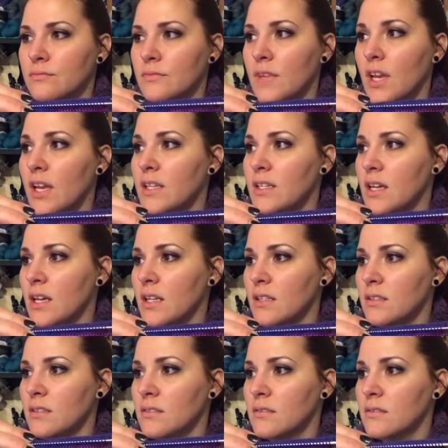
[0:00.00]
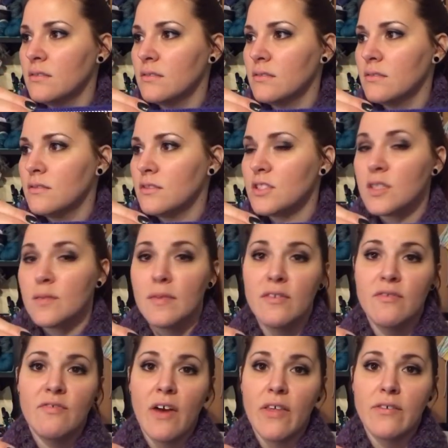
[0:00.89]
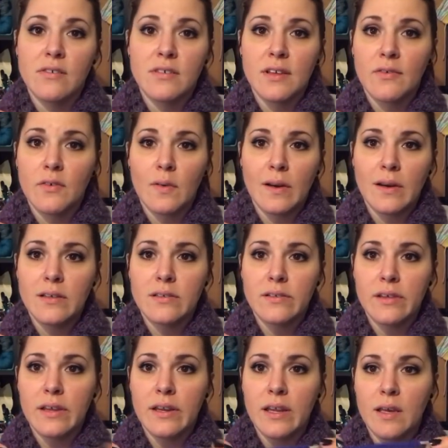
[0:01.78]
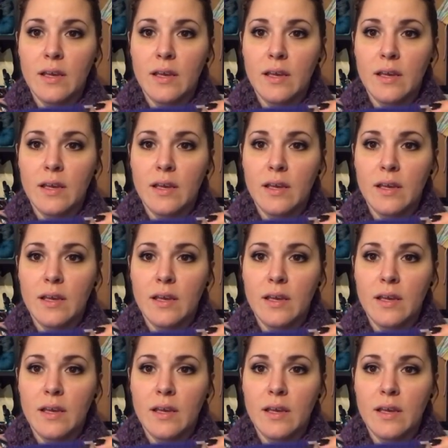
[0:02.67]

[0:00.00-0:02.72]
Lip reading: Are you done? There's going to be feathers everywhere. He's cleaning